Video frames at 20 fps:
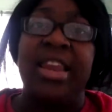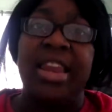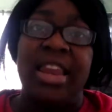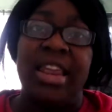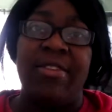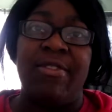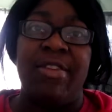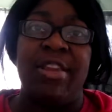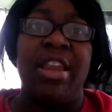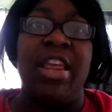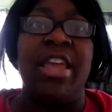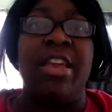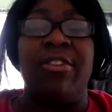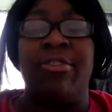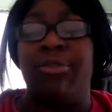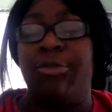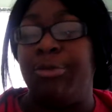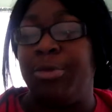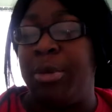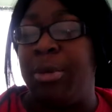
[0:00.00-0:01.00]
Even
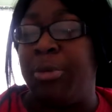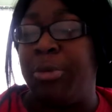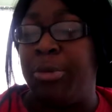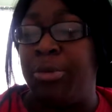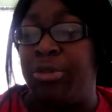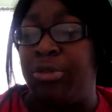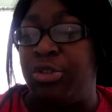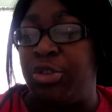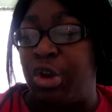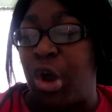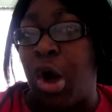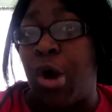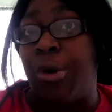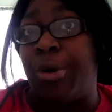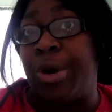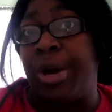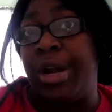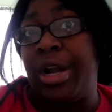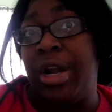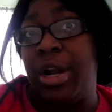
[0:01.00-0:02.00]
if people should
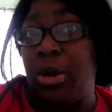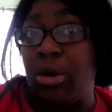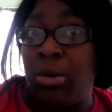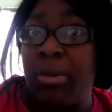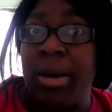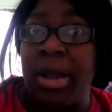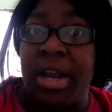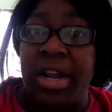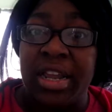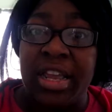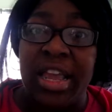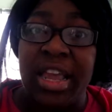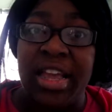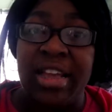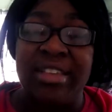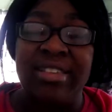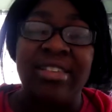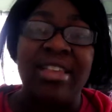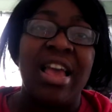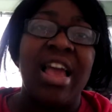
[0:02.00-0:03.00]
already know about the
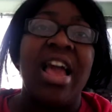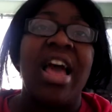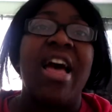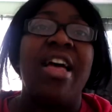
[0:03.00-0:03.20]
case,